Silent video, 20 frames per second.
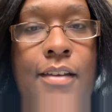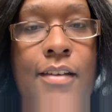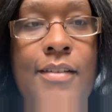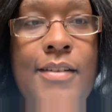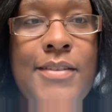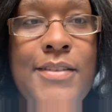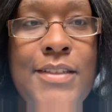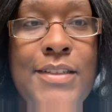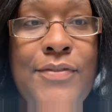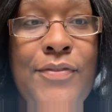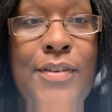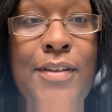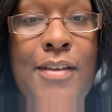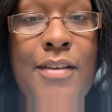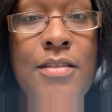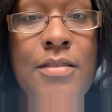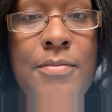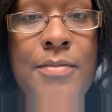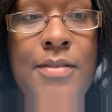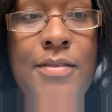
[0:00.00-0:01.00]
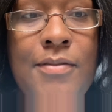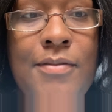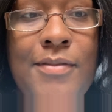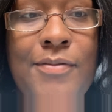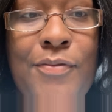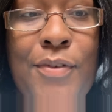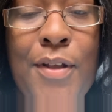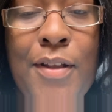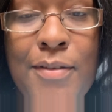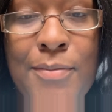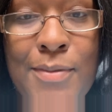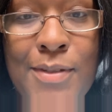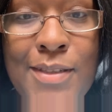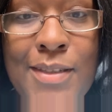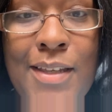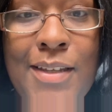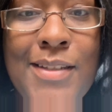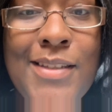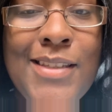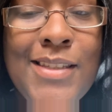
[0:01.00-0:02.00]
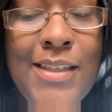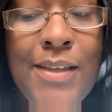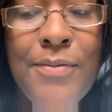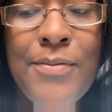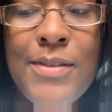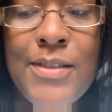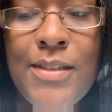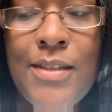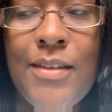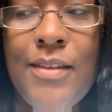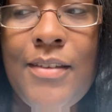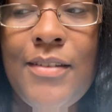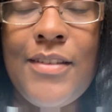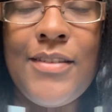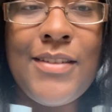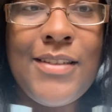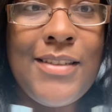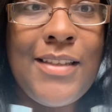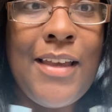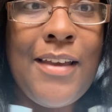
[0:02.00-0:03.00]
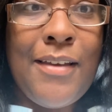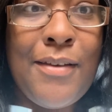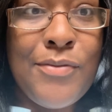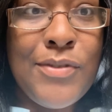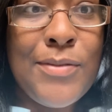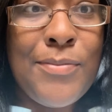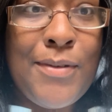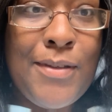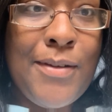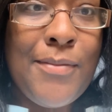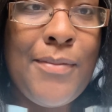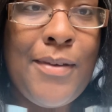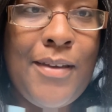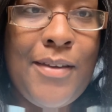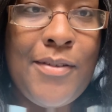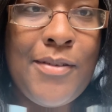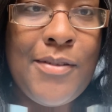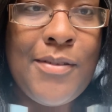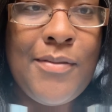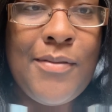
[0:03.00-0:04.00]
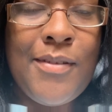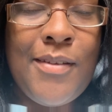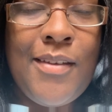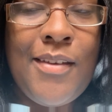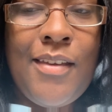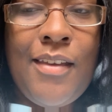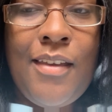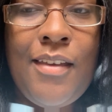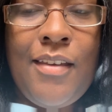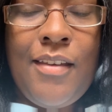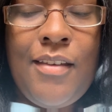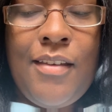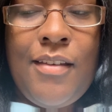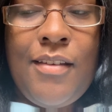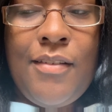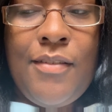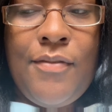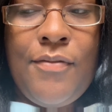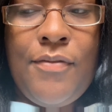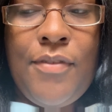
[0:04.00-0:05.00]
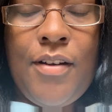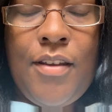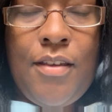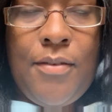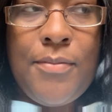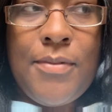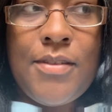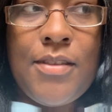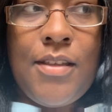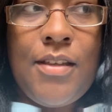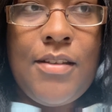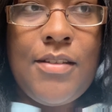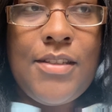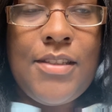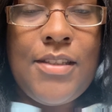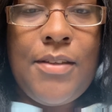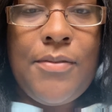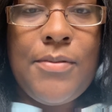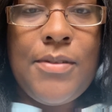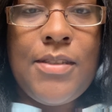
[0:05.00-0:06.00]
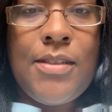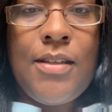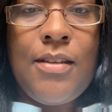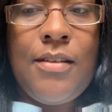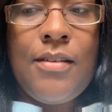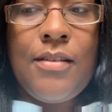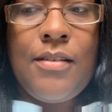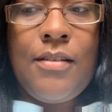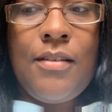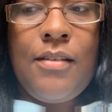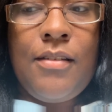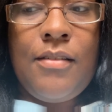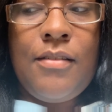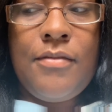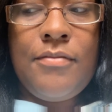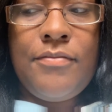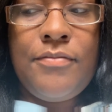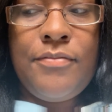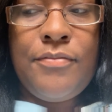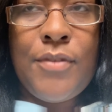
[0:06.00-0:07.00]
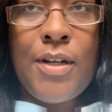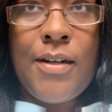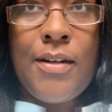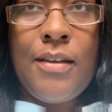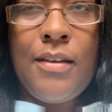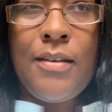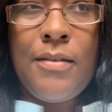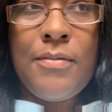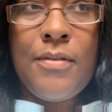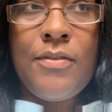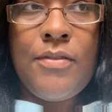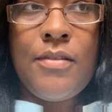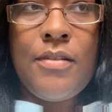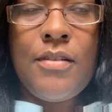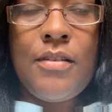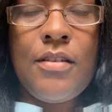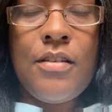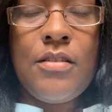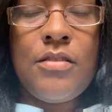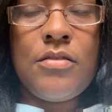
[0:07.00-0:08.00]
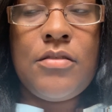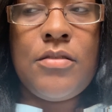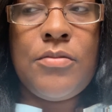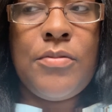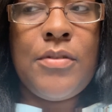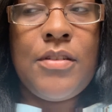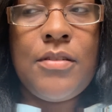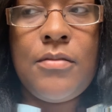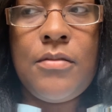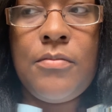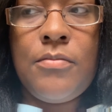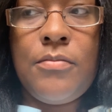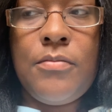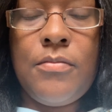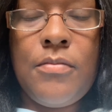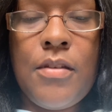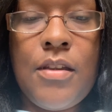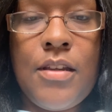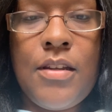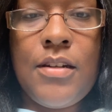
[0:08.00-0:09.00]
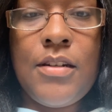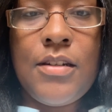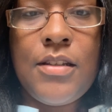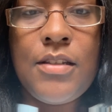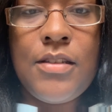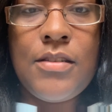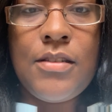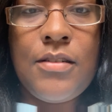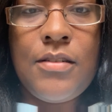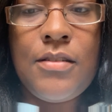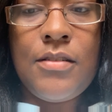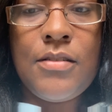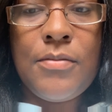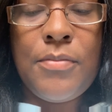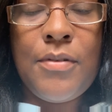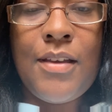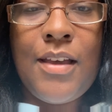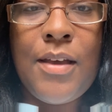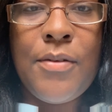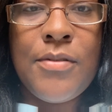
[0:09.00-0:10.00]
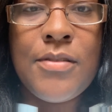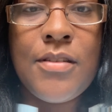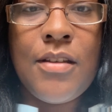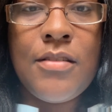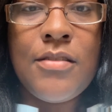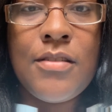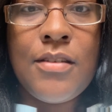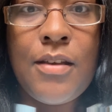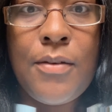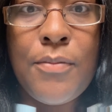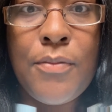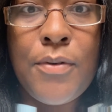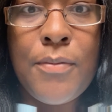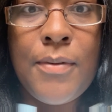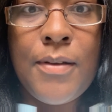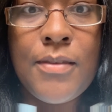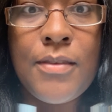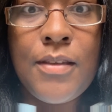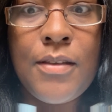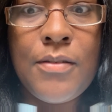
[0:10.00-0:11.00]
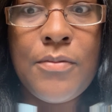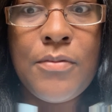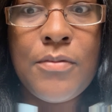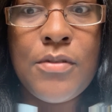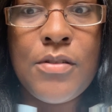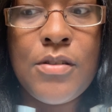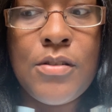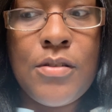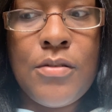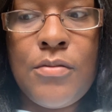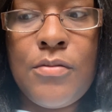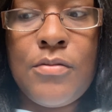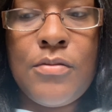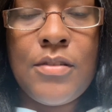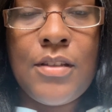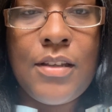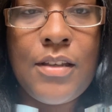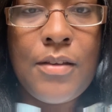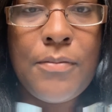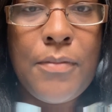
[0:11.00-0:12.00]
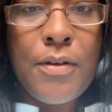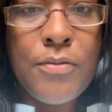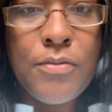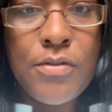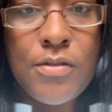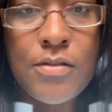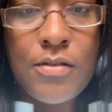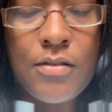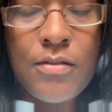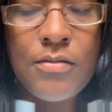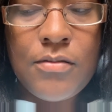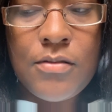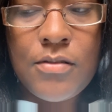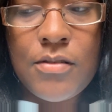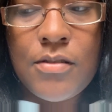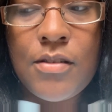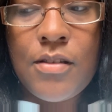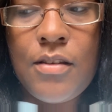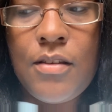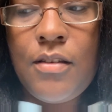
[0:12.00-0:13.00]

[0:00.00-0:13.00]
y'all, this is Vlogmas day 17. This is how I'm spending my Vlogmas day 17. Right now I'm having issues with being dizziness, but I will talk to y'all more about that as soon as I get my results.